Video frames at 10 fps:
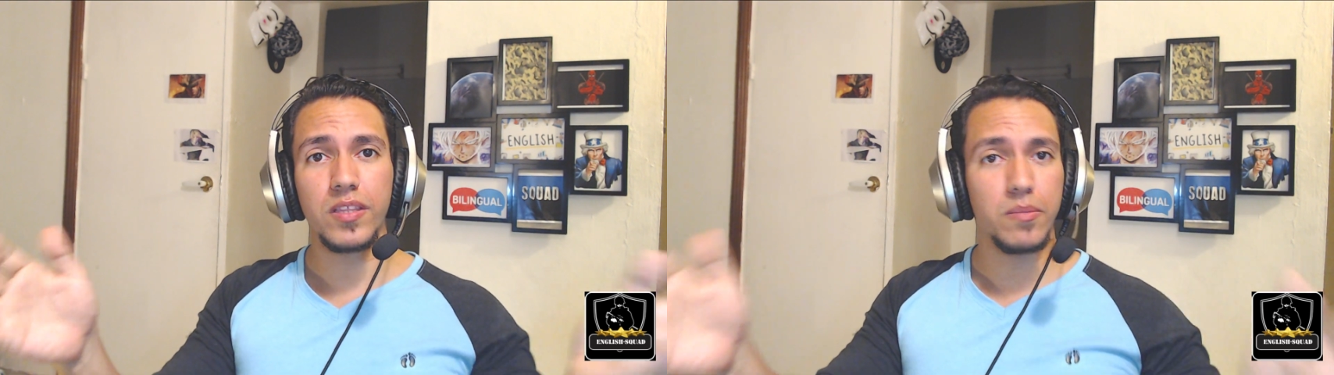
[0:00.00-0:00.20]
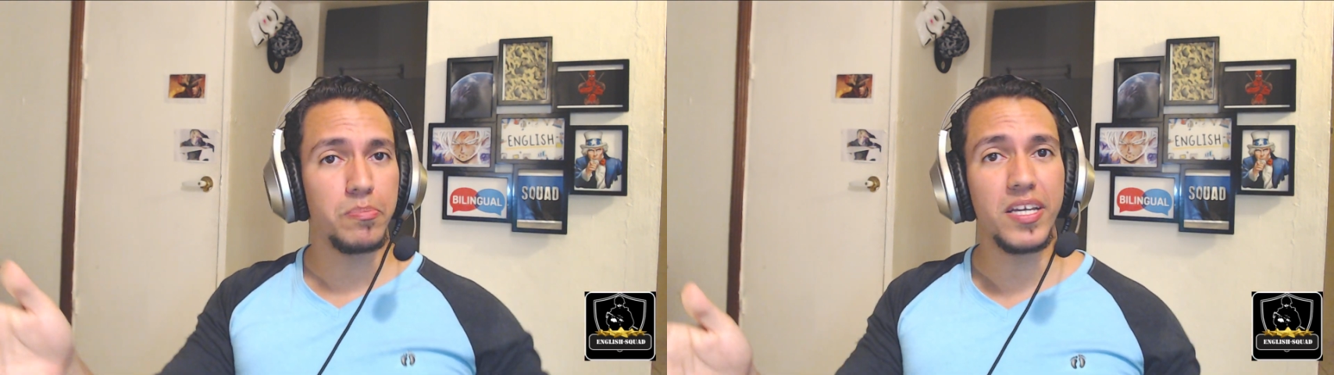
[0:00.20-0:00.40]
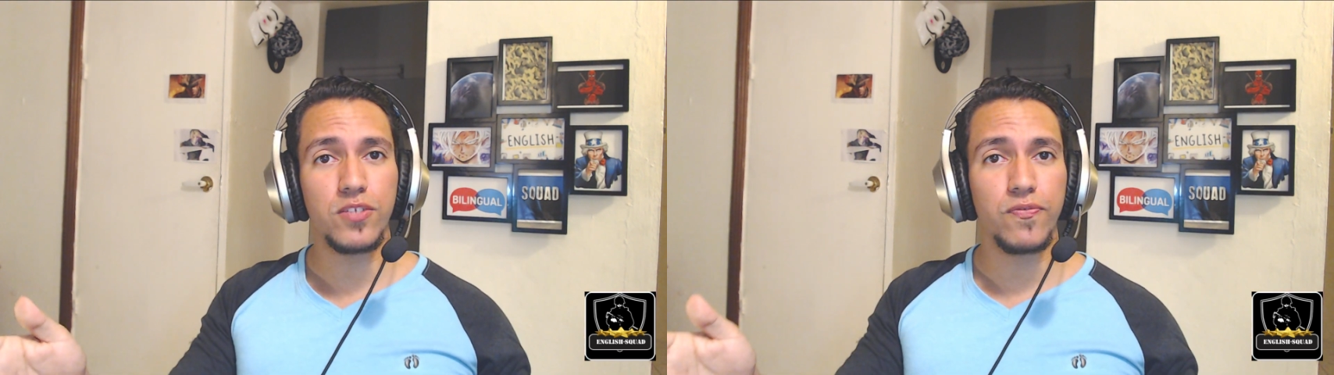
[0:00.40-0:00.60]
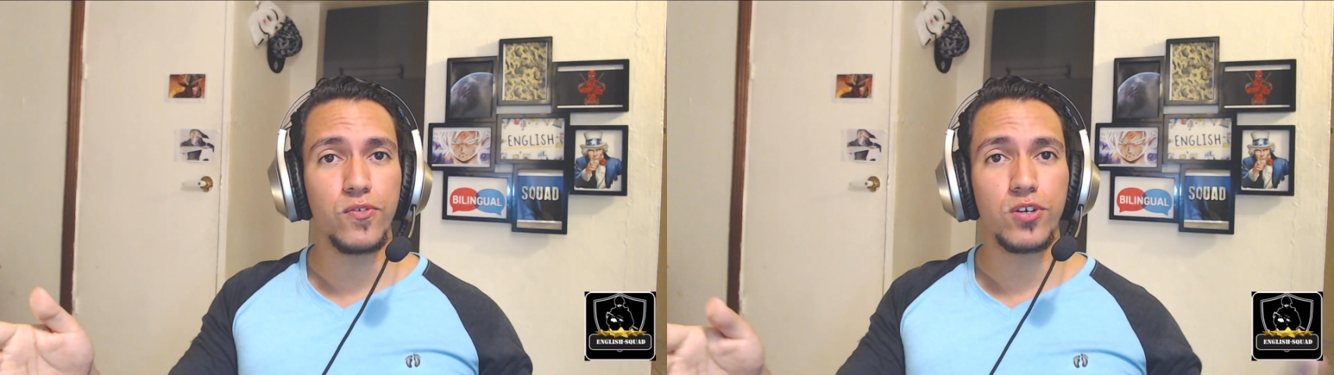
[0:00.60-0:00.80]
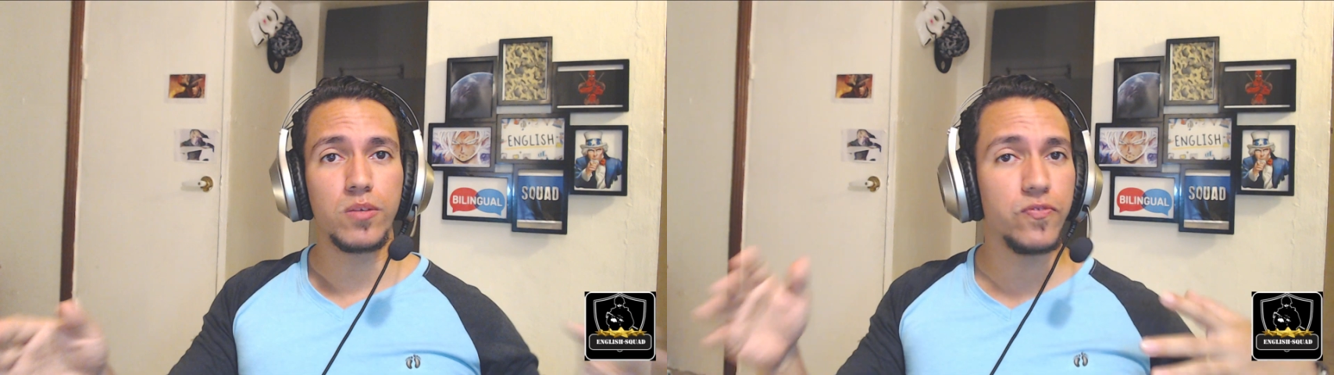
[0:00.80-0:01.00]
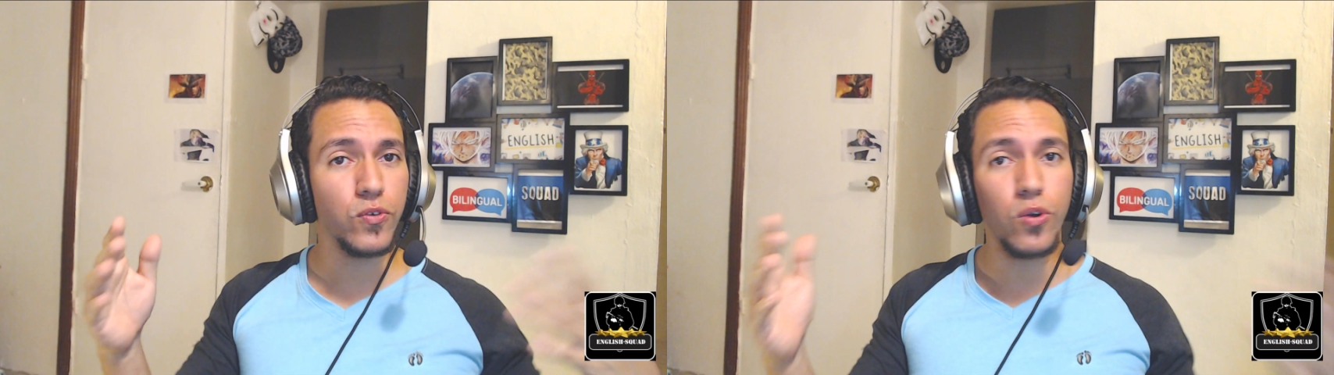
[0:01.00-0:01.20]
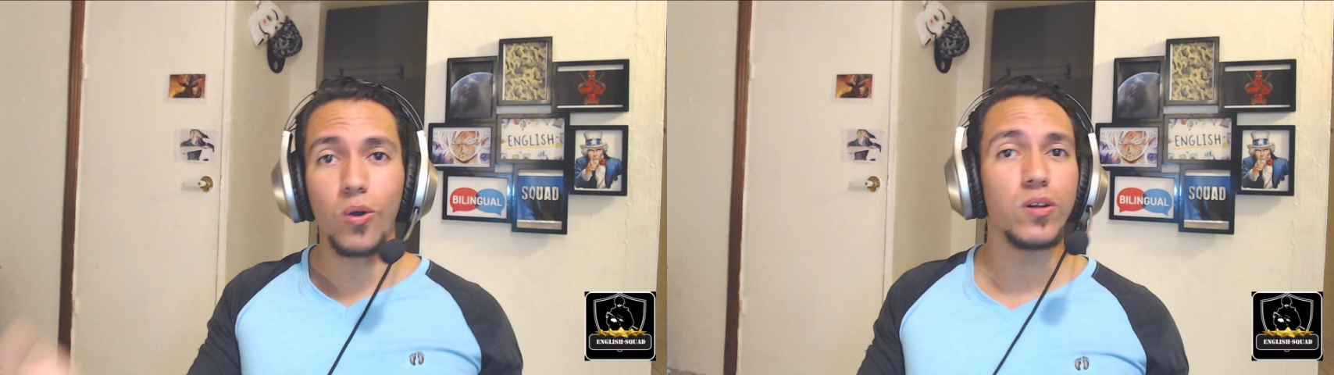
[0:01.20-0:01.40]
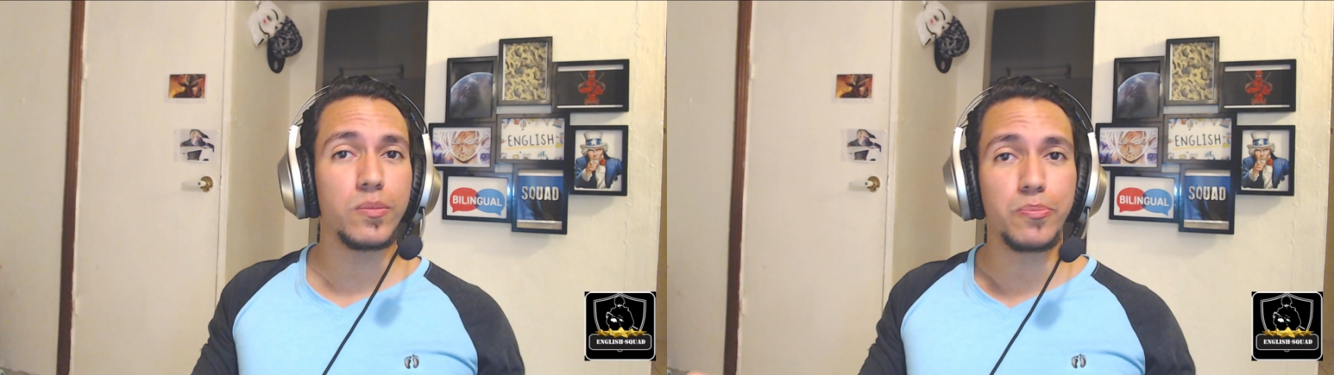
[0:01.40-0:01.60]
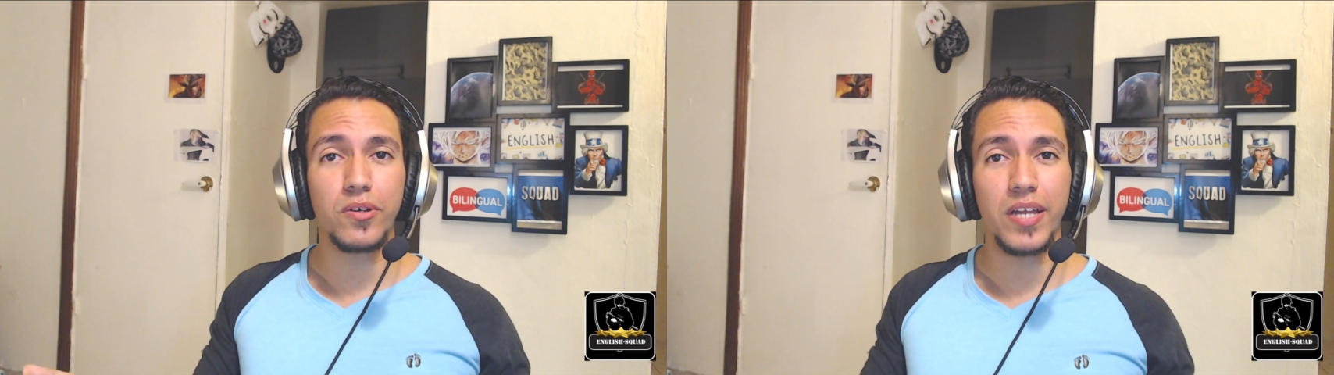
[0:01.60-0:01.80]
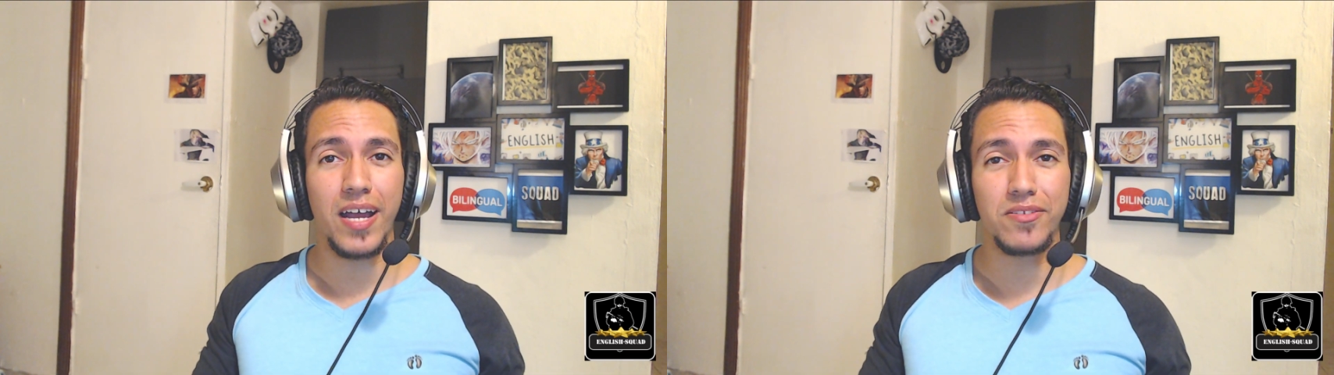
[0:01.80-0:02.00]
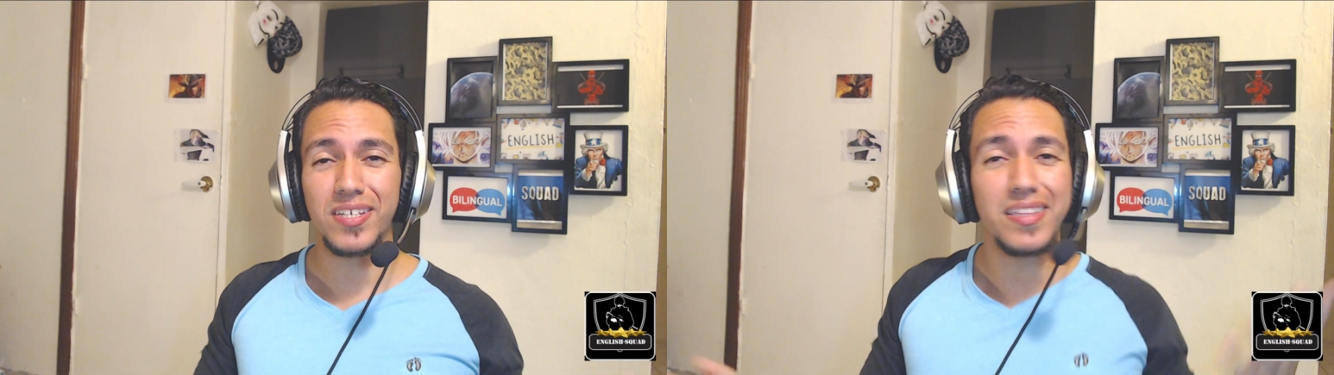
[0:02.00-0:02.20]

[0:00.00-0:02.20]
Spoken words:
in the base form for all the pronouns,